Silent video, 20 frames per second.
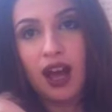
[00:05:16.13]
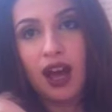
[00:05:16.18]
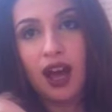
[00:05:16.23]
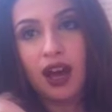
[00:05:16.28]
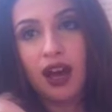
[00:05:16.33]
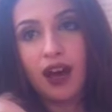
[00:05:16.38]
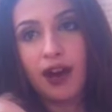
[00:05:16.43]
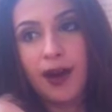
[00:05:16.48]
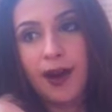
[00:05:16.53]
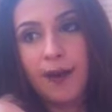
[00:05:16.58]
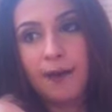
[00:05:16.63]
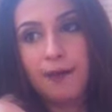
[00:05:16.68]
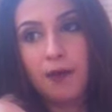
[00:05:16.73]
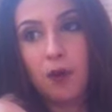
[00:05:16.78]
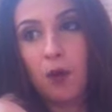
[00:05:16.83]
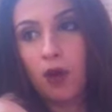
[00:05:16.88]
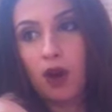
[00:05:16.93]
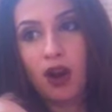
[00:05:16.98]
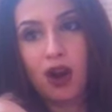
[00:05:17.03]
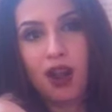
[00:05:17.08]

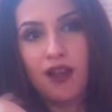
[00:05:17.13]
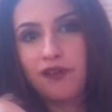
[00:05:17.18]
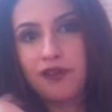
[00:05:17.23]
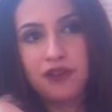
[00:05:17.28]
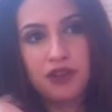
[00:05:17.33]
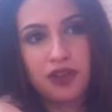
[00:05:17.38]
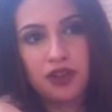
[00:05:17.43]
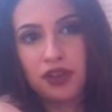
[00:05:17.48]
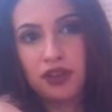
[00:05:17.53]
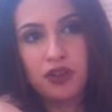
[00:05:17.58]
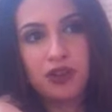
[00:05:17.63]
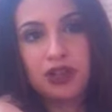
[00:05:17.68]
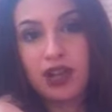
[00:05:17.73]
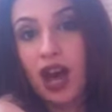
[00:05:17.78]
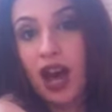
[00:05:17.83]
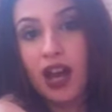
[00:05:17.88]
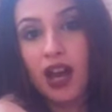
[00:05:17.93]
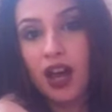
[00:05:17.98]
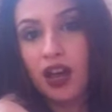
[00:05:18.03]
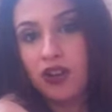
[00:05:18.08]
or if you're
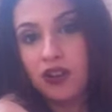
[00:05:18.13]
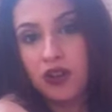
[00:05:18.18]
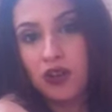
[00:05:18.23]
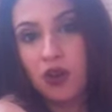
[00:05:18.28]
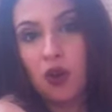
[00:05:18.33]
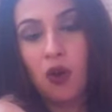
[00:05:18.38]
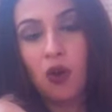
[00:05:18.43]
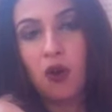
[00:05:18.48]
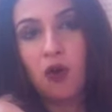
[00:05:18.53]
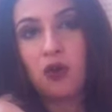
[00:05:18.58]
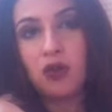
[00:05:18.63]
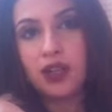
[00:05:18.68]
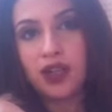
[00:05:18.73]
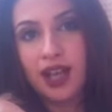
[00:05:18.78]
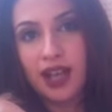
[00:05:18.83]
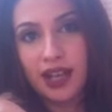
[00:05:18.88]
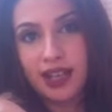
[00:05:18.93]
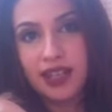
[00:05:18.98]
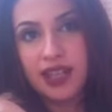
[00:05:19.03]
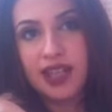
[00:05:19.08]
not on your own,
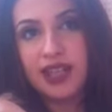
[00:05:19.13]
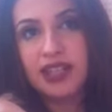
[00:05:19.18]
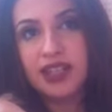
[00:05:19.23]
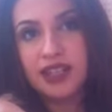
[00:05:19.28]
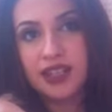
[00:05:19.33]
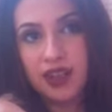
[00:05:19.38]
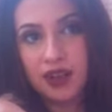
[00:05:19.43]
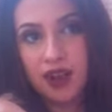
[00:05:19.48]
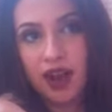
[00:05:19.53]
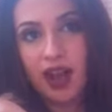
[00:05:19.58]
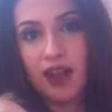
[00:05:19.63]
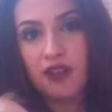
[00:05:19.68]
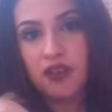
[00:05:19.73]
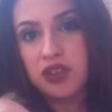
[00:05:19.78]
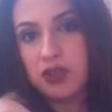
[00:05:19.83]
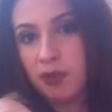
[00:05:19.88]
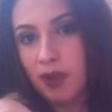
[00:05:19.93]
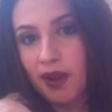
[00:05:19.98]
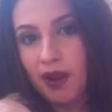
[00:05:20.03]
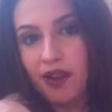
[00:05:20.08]
it is their
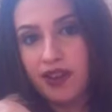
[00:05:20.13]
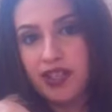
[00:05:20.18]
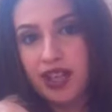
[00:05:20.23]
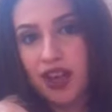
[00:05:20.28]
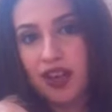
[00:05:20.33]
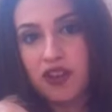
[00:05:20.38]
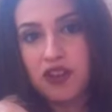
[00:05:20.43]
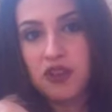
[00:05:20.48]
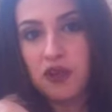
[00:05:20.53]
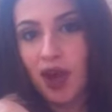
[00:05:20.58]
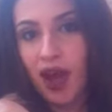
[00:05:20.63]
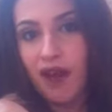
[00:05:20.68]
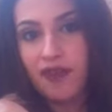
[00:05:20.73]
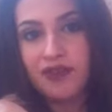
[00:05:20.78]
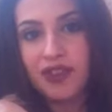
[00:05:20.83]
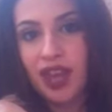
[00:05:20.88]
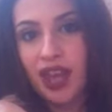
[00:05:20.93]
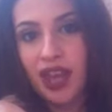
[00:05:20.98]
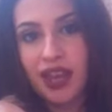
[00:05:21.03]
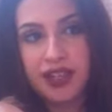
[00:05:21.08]
house, your parents' house, you
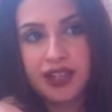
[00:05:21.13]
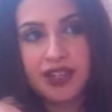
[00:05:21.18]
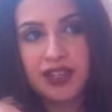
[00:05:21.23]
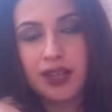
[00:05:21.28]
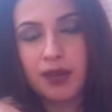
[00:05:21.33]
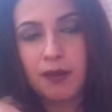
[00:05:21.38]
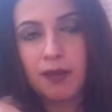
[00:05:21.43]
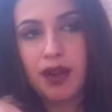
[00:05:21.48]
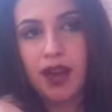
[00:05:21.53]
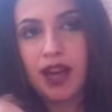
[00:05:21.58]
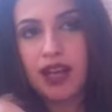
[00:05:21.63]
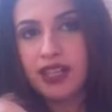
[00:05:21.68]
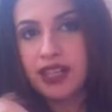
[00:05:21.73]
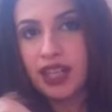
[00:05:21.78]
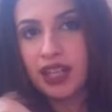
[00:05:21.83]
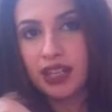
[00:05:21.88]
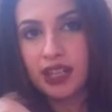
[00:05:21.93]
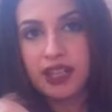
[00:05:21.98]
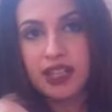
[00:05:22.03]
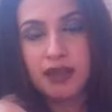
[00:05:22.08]
have to ask them.
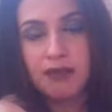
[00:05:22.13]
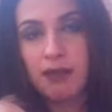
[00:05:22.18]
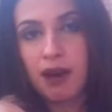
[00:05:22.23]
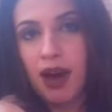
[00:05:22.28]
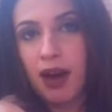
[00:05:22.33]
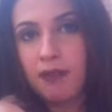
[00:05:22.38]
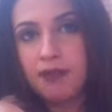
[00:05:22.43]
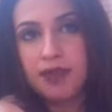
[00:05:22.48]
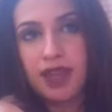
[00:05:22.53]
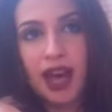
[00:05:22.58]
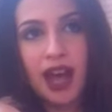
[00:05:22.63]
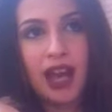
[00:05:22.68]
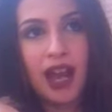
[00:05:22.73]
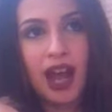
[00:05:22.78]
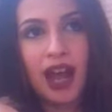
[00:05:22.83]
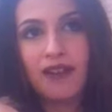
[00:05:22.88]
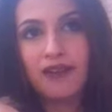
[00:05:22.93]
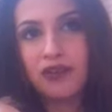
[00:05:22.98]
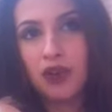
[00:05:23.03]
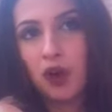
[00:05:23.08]
Say, listen, Mom, Dad,
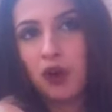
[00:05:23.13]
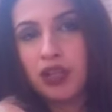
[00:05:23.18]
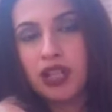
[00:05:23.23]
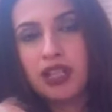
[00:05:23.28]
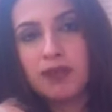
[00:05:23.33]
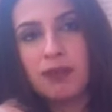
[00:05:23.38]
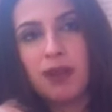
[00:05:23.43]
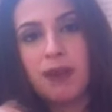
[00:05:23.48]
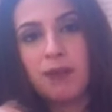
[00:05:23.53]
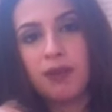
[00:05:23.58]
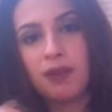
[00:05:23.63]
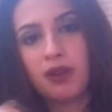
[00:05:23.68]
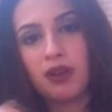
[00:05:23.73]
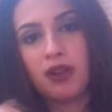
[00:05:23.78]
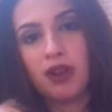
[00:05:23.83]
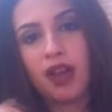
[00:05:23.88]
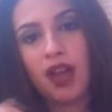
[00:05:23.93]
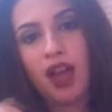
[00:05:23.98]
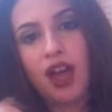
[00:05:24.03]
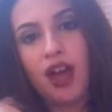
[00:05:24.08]
I've known these
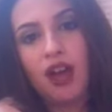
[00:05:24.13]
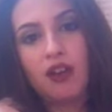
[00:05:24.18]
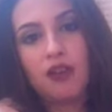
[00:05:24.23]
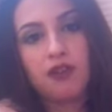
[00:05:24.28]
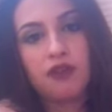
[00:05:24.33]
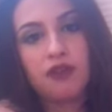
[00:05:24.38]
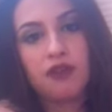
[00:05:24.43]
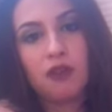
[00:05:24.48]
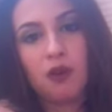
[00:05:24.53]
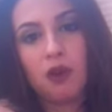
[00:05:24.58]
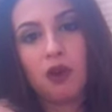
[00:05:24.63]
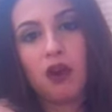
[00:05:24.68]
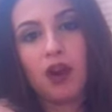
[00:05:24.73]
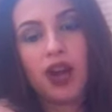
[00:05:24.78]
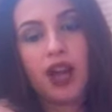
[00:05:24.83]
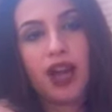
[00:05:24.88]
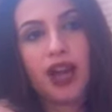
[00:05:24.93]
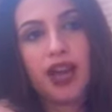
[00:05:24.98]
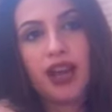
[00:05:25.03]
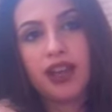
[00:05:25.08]
people
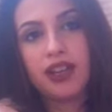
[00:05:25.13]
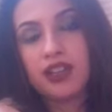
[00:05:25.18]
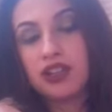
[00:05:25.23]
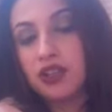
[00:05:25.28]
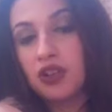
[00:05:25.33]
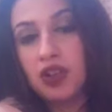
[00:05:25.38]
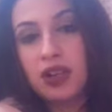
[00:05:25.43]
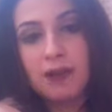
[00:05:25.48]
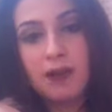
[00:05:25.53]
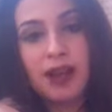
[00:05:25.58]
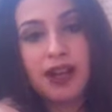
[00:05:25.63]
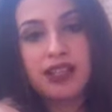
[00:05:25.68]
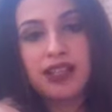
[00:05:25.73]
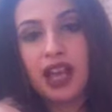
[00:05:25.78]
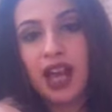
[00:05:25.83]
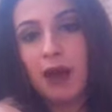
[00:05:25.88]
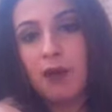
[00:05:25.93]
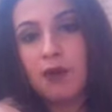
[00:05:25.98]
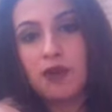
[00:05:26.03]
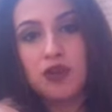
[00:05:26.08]
for a certain amount of
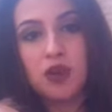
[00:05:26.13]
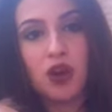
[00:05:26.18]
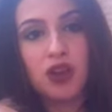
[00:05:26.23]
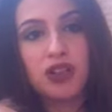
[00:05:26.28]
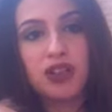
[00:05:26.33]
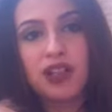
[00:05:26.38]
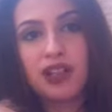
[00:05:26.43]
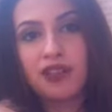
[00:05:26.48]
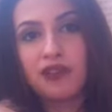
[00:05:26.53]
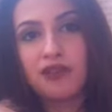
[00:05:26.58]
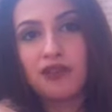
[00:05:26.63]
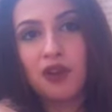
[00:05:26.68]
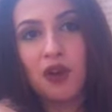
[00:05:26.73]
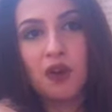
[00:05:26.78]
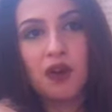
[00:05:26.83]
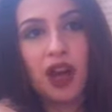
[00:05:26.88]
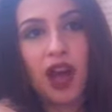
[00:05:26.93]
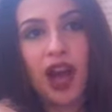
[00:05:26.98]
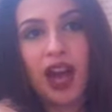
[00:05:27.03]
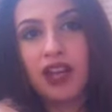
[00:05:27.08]
time. We talked on the
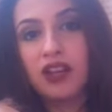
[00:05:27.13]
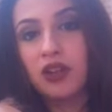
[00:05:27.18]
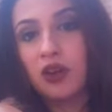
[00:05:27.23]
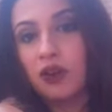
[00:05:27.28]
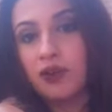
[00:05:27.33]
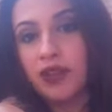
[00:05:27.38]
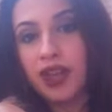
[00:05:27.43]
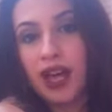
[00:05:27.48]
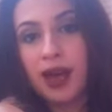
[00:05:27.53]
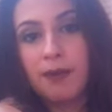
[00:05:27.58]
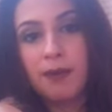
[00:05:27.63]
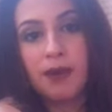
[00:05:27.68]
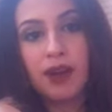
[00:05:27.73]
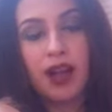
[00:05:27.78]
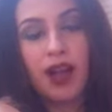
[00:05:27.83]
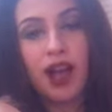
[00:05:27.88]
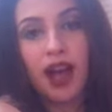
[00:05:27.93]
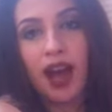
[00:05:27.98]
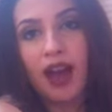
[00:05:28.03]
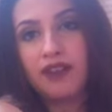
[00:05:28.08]
phone. I know them.
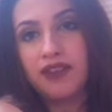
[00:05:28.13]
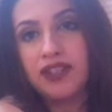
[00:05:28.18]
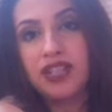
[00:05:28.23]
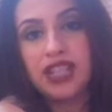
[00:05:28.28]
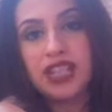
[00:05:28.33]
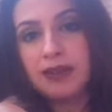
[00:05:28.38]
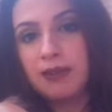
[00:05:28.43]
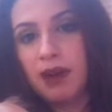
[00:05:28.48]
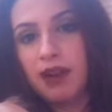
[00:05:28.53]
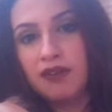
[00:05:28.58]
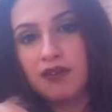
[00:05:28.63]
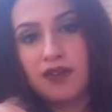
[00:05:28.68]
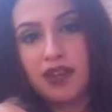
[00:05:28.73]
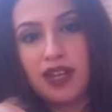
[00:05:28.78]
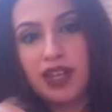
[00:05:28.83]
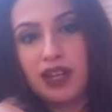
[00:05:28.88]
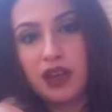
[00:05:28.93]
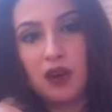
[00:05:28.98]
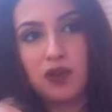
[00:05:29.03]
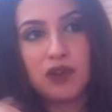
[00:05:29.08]
I've seen them on
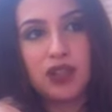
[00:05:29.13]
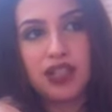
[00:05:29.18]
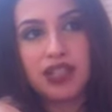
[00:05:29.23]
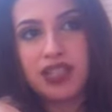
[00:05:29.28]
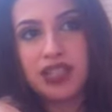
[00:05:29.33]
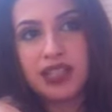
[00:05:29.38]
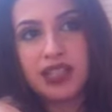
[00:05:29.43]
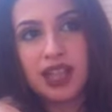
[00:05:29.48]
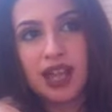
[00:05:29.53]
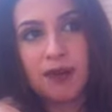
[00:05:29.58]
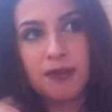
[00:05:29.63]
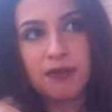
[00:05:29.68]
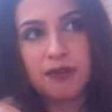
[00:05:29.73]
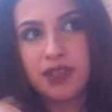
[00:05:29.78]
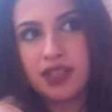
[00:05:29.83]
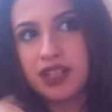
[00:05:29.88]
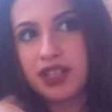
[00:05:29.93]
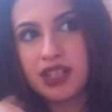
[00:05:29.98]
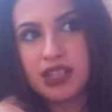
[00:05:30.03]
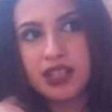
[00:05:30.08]
video. This is them.
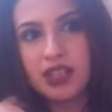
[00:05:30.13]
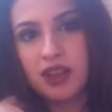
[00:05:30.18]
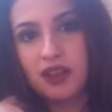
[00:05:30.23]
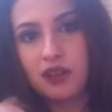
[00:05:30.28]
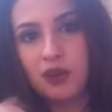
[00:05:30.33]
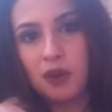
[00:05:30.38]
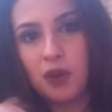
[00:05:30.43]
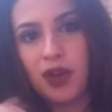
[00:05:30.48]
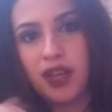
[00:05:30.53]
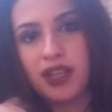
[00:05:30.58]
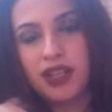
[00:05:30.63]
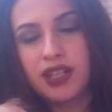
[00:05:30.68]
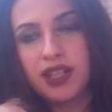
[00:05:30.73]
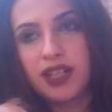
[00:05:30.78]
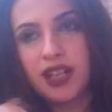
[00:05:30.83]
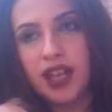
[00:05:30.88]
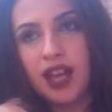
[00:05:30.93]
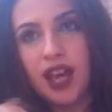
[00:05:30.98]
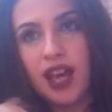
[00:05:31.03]
This is their voice.